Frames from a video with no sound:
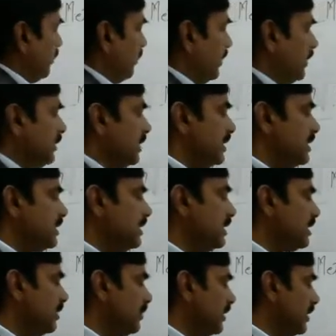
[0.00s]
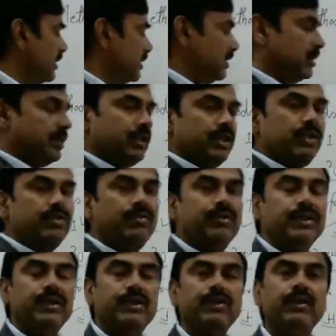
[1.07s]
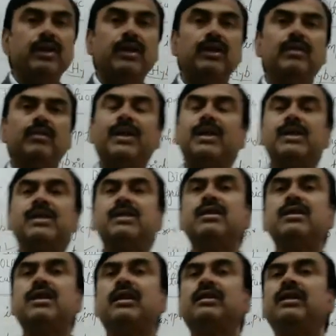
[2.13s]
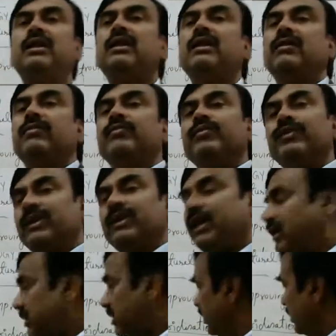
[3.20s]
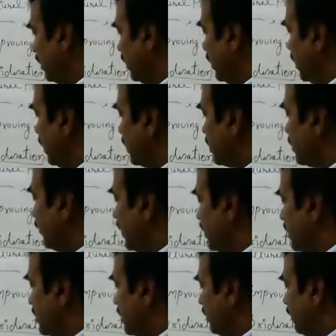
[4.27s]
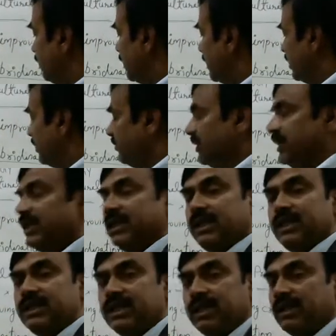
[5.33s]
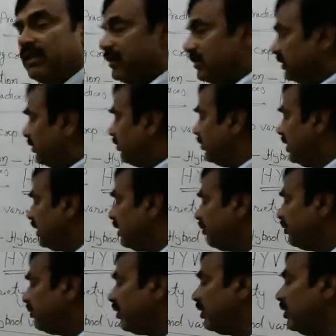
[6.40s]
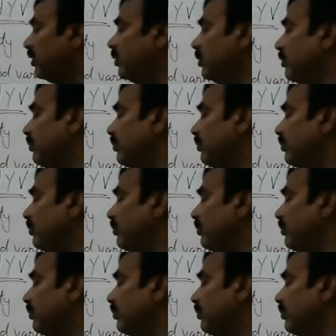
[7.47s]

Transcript: one is a little bit new for you, but it is nothing, that it's a very simple and very easy. The field follow